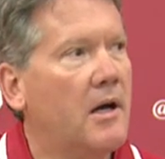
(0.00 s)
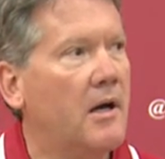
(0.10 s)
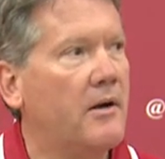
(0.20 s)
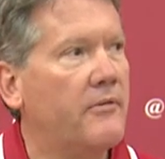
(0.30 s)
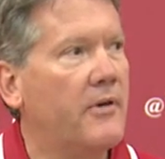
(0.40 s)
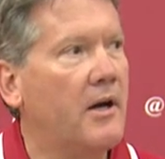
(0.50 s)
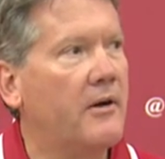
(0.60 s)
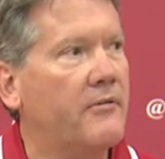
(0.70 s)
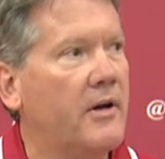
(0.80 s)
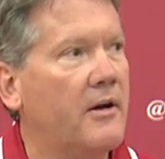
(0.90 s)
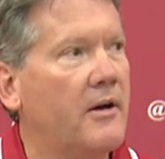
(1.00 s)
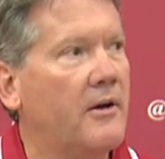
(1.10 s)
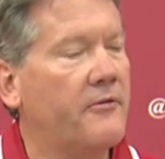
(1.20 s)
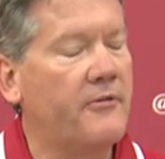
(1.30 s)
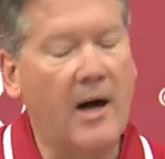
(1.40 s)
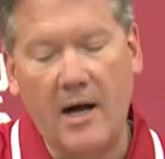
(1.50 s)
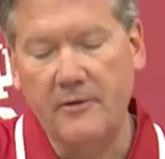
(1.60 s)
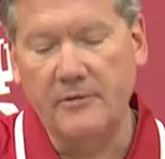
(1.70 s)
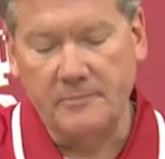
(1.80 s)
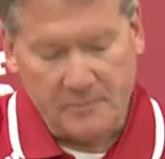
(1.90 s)
of
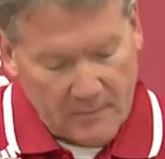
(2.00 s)
five.